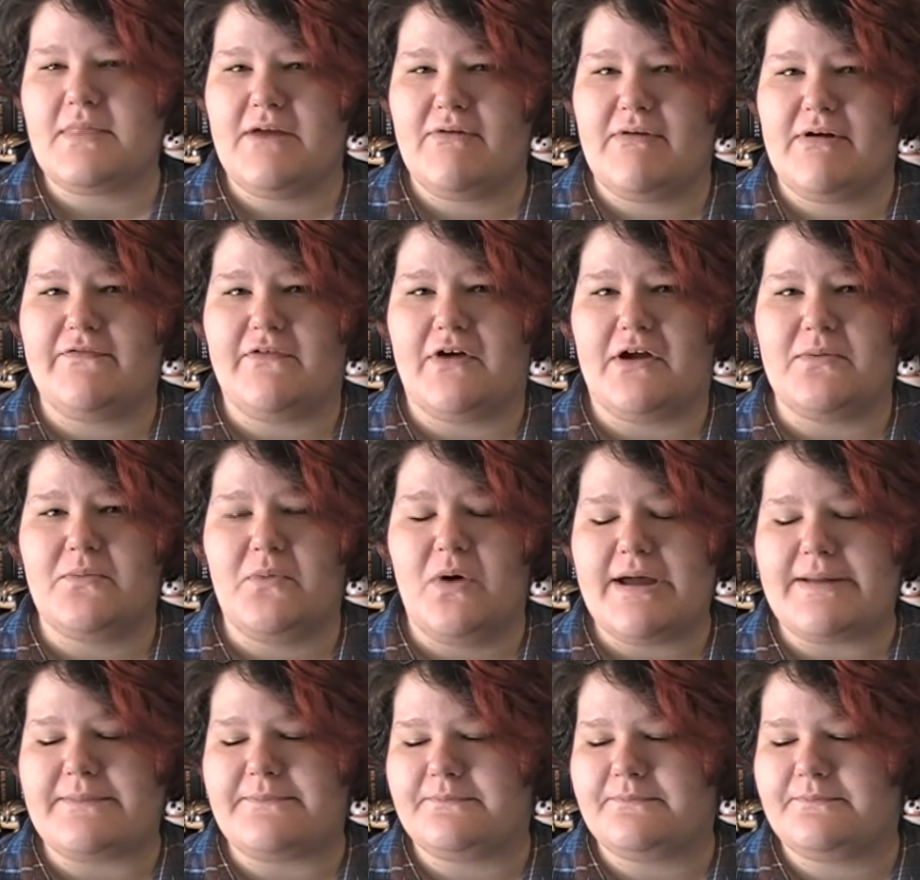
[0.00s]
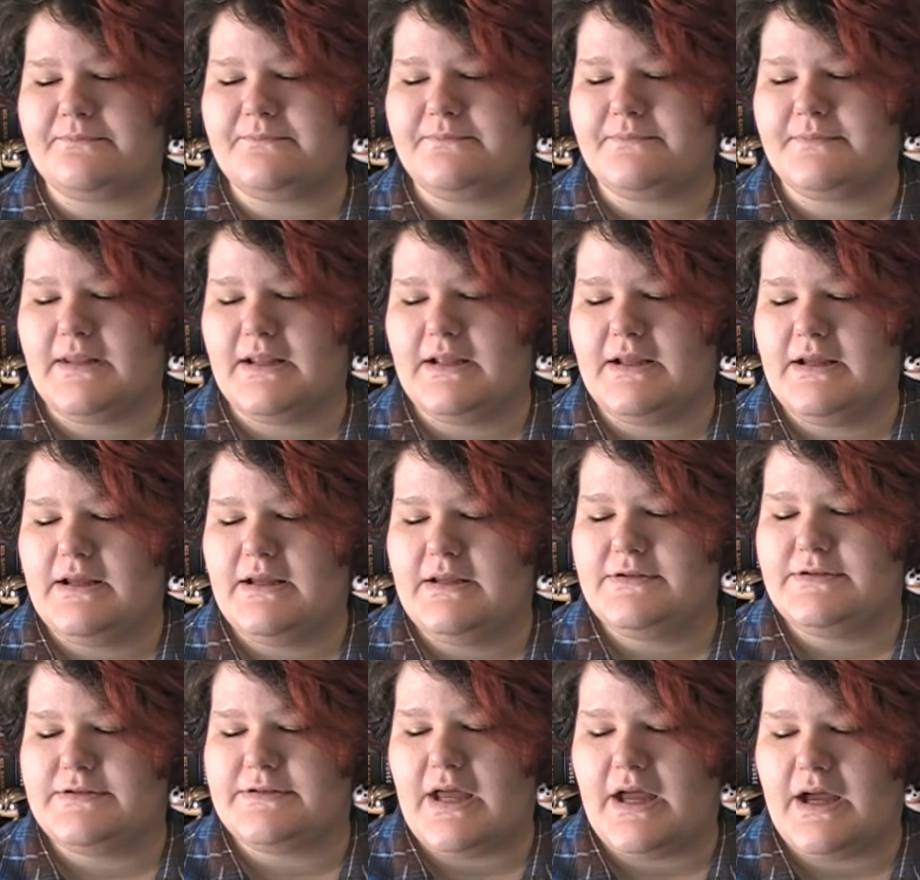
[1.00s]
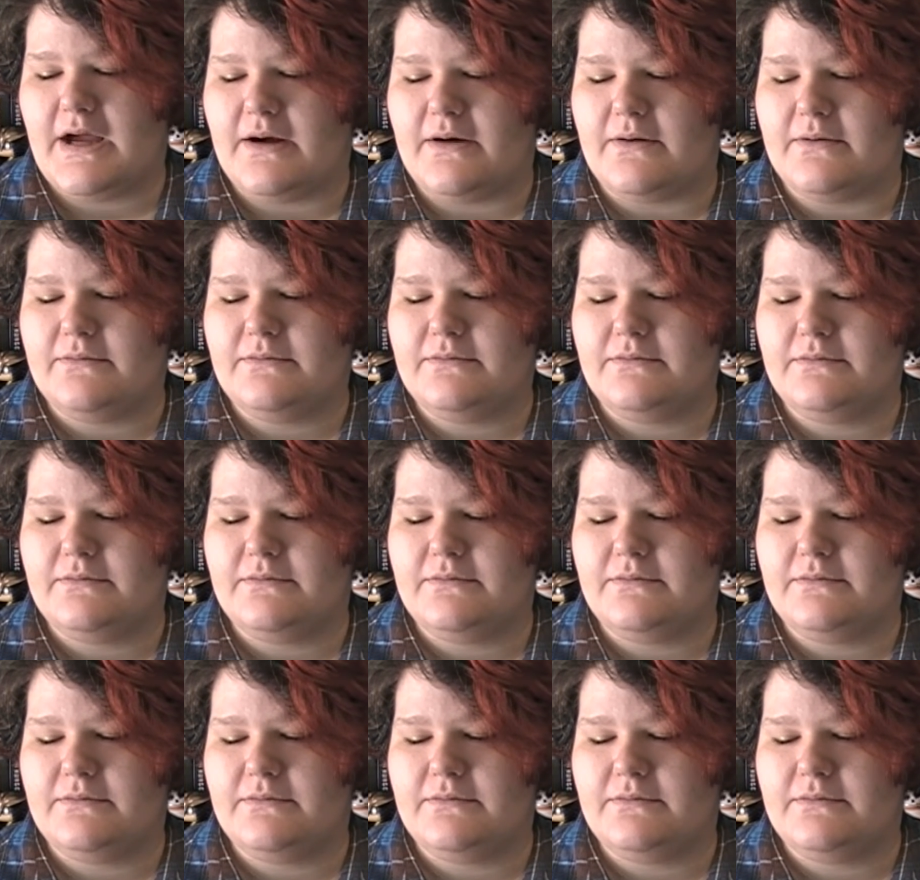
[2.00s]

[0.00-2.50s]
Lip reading: I read Volume 1. So,